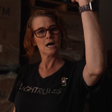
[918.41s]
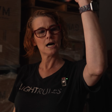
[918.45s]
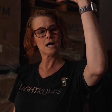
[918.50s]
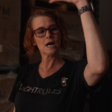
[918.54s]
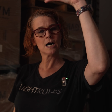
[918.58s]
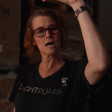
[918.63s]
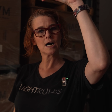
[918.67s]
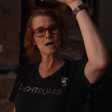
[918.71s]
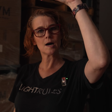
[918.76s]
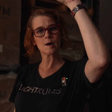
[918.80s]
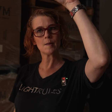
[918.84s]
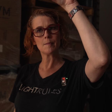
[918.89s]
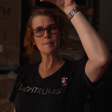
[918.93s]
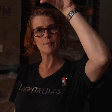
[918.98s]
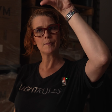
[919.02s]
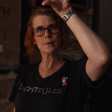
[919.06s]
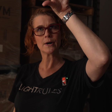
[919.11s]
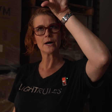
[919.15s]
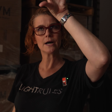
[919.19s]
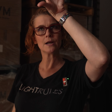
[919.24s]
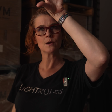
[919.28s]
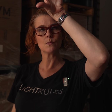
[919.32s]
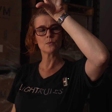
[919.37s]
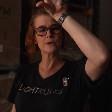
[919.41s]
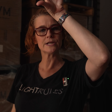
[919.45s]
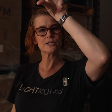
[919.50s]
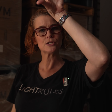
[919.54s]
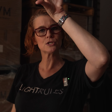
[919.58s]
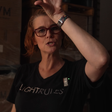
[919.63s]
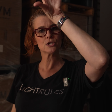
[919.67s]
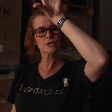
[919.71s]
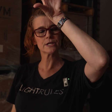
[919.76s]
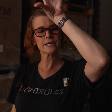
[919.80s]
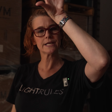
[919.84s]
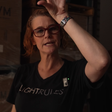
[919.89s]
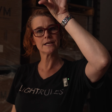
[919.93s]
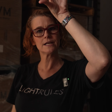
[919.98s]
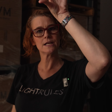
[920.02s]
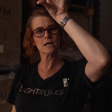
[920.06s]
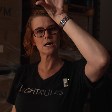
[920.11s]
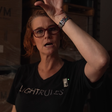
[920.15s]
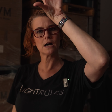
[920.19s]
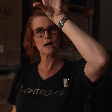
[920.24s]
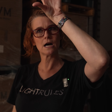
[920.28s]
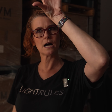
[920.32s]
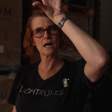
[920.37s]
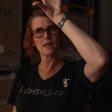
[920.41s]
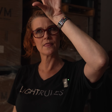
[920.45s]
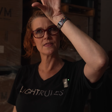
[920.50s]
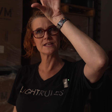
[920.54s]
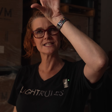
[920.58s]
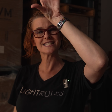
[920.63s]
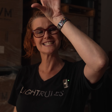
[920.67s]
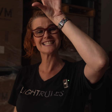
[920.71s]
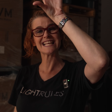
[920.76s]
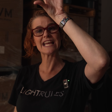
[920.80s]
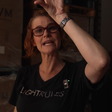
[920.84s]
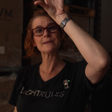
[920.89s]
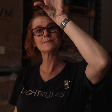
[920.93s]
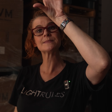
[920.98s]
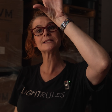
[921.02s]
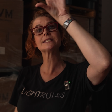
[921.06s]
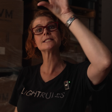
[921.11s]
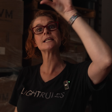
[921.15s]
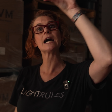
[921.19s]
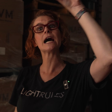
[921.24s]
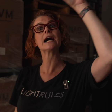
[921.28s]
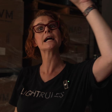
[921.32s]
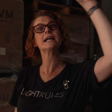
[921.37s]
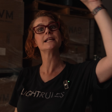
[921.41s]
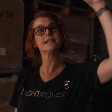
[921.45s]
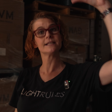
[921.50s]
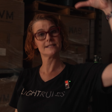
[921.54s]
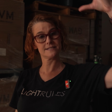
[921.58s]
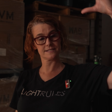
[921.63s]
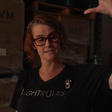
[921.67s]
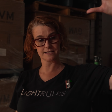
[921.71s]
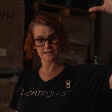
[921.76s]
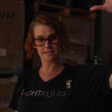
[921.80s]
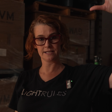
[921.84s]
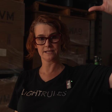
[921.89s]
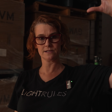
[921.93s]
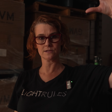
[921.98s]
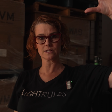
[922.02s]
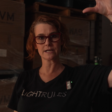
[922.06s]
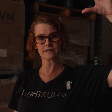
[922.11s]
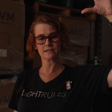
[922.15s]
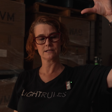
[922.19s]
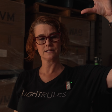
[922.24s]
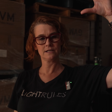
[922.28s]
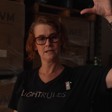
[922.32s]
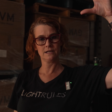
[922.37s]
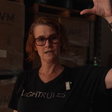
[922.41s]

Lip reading: but we took it on the same side as the key light.